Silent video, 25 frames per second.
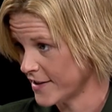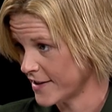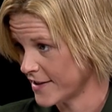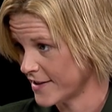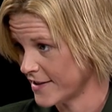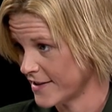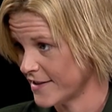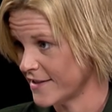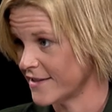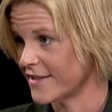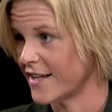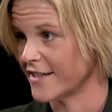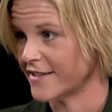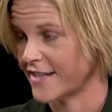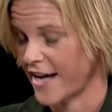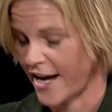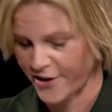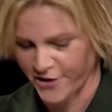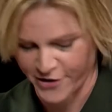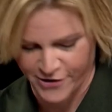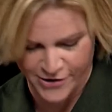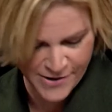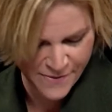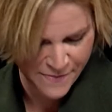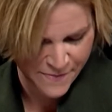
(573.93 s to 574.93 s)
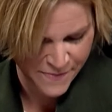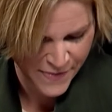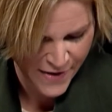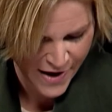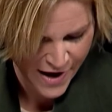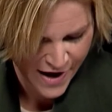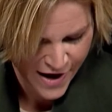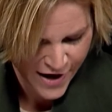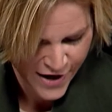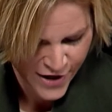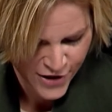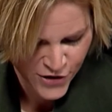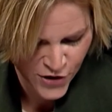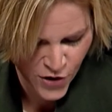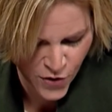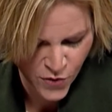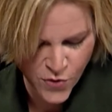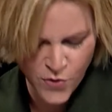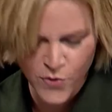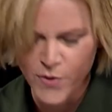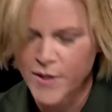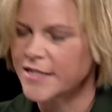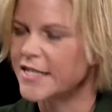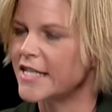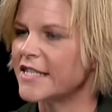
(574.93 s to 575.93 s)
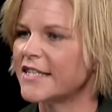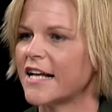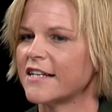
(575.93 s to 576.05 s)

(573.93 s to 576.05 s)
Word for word: Mm-hmm. That's accurate. So who is it